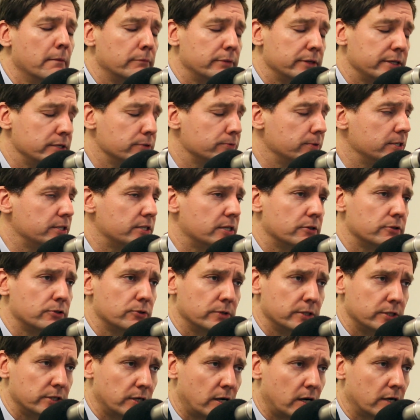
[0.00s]
Please reach out
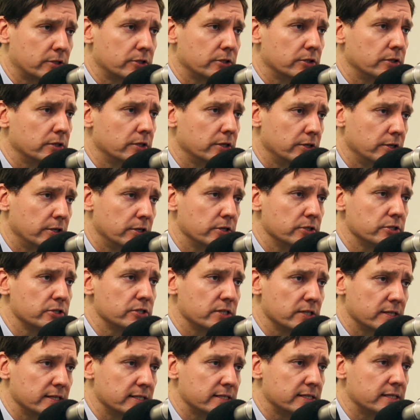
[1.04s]
to a doctor or a nurse,
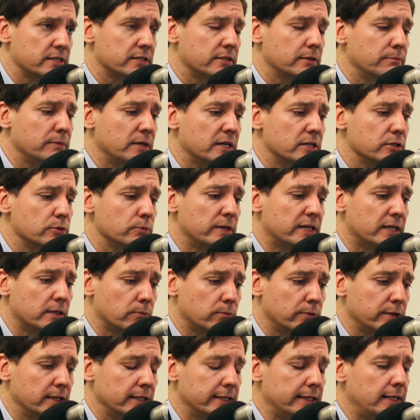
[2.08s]
to the system, because we
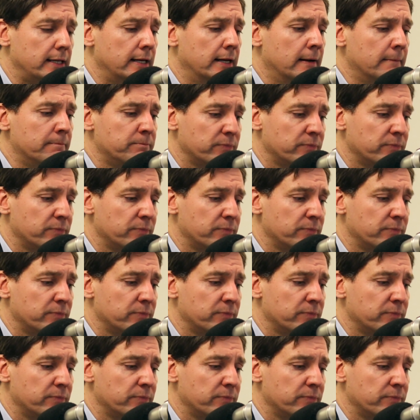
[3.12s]
can really